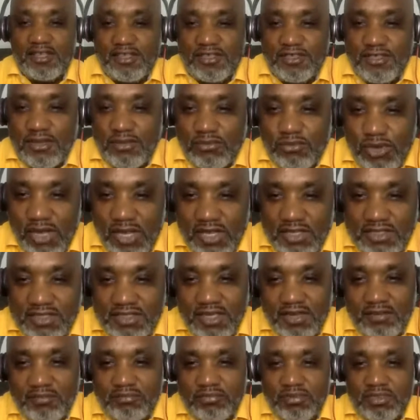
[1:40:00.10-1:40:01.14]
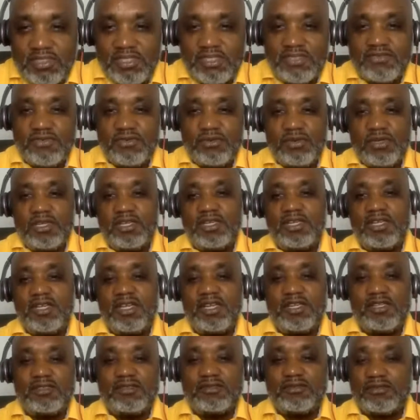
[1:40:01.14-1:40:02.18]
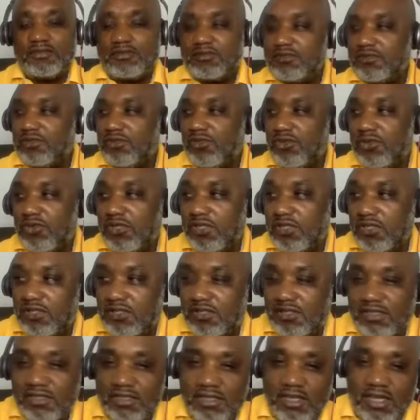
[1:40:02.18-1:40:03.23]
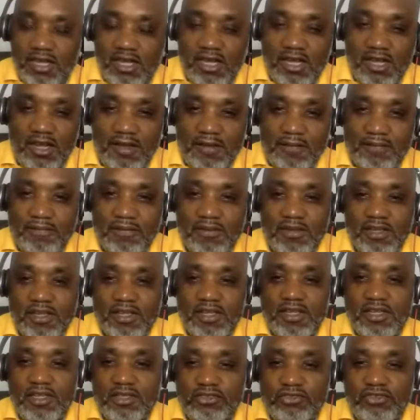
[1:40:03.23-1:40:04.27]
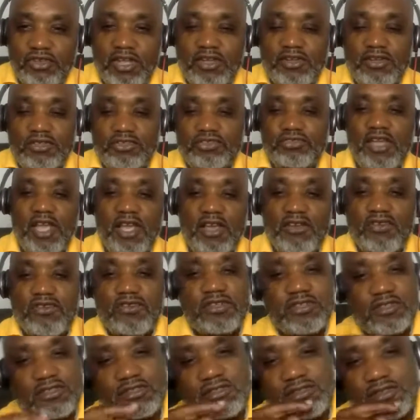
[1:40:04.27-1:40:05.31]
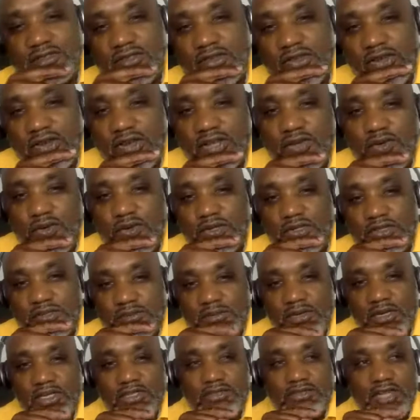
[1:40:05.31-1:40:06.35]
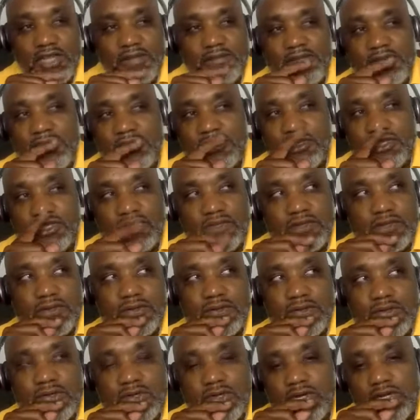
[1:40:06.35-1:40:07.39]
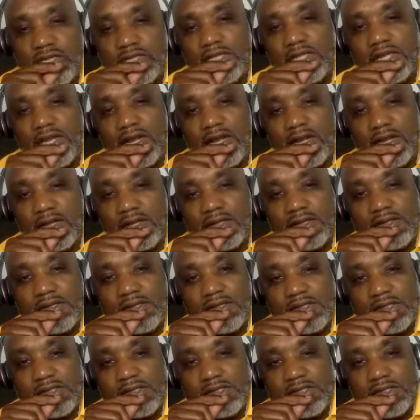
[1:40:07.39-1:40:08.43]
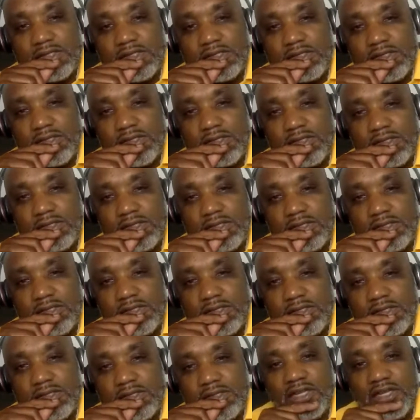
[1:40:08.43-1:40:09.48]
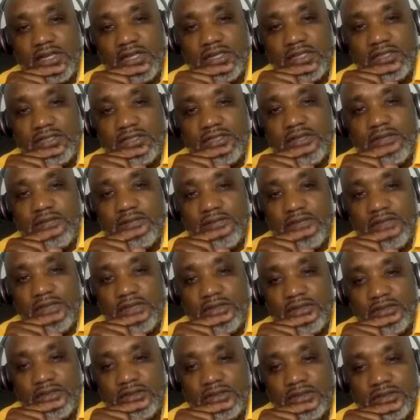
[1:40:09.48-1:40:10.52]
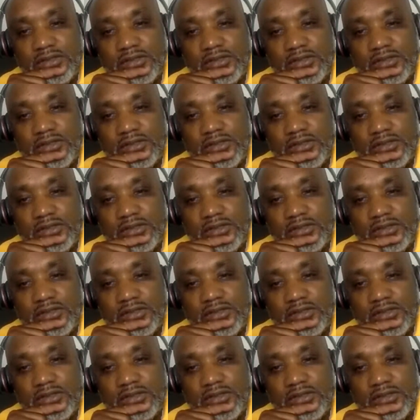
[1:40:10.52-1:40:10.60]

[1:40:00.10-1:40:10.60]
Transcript: eat some rice and peas for it, and goat. Um, try don't try goat curry goat tomorrow. Try maybe stew goat or some or something.